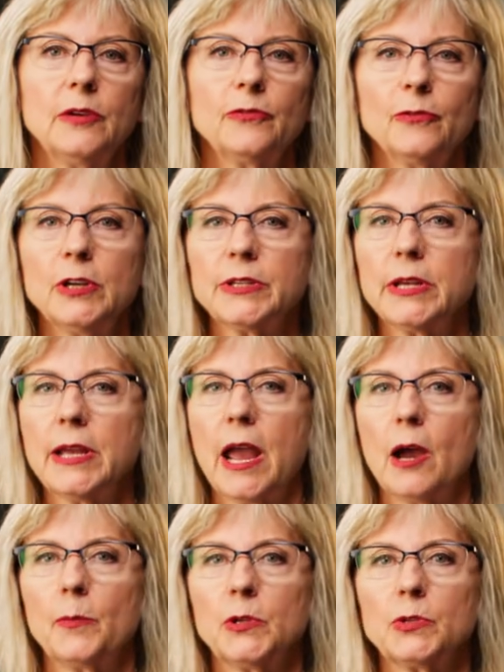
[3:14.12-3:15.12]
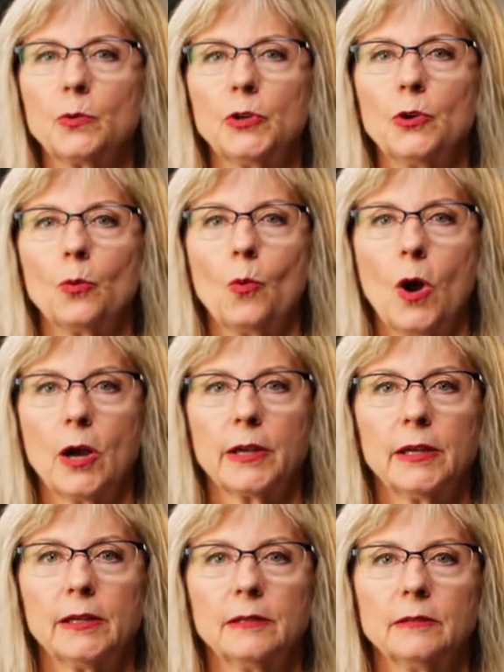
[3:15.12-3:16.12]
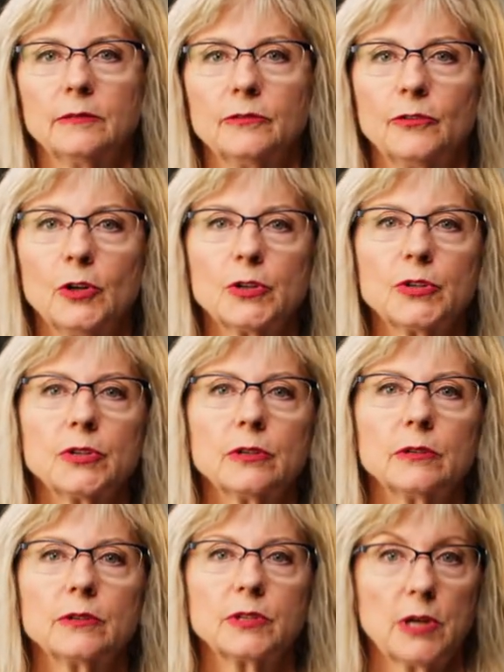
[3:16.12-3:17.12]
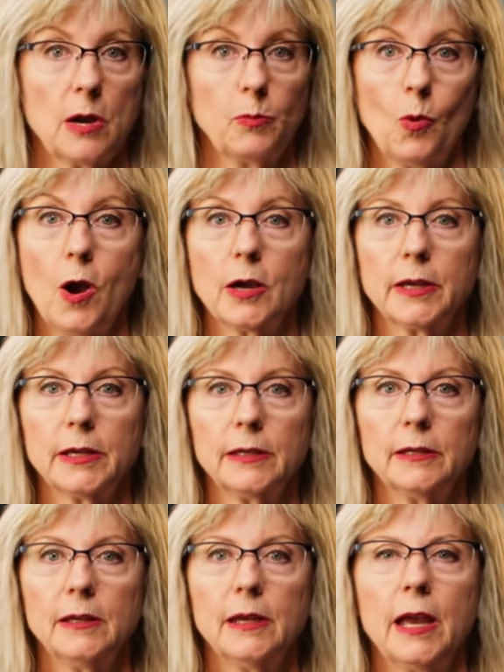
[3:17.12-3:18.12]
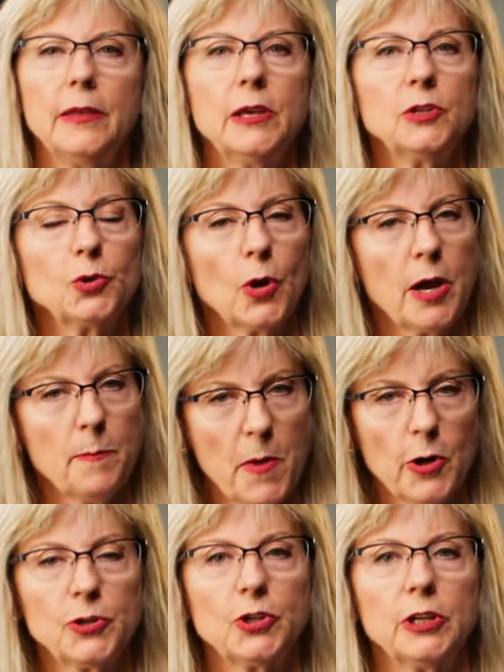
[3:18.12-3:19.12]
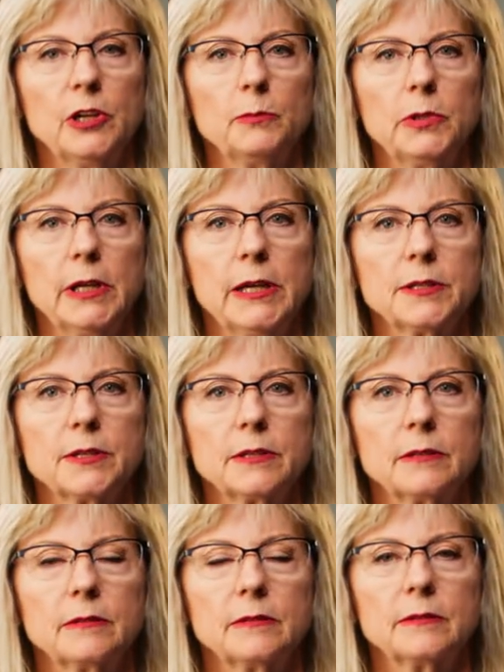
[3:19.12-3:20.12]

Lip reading: If freezing happens when you're walking, first stop walking and then try marching in place.